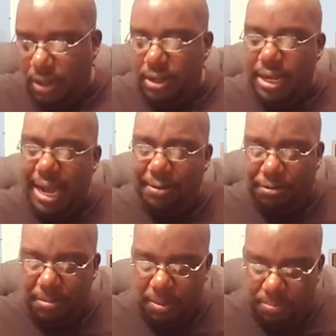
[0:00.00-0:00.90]
not
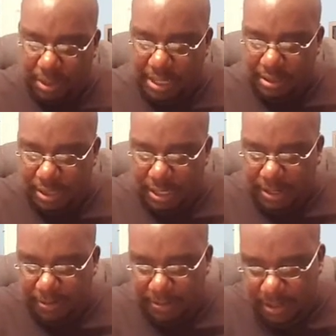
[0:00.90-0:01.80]
from the place
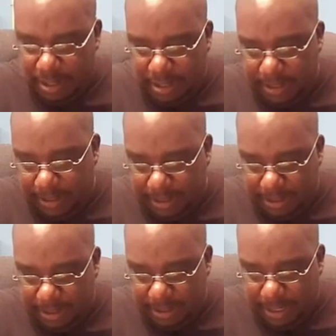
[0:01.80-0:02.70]
of
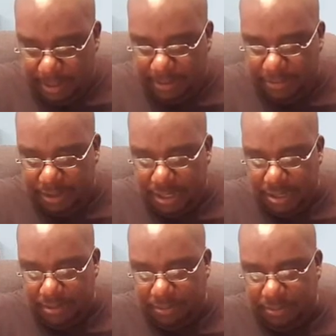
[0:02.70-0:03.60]
of
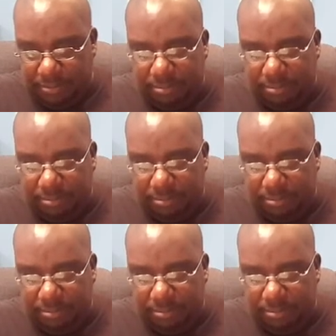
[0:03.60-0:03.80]
of